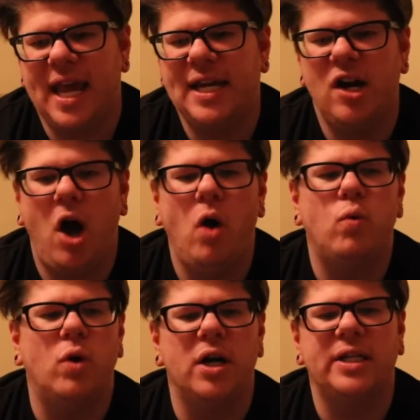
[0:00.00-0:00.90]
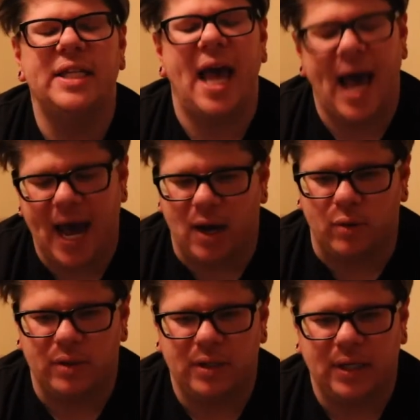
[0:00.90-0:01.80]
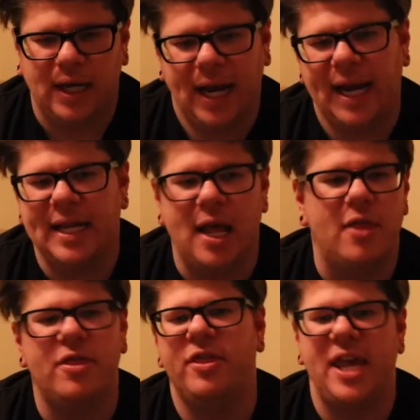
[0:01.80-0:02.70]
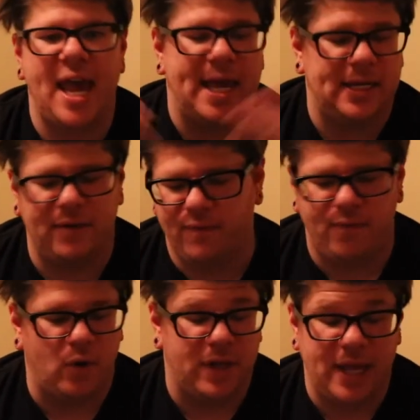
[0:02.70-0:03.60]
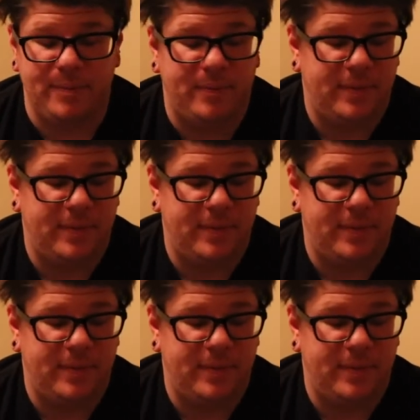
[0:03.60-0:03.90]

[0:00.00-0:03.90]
And it all works out in the end for them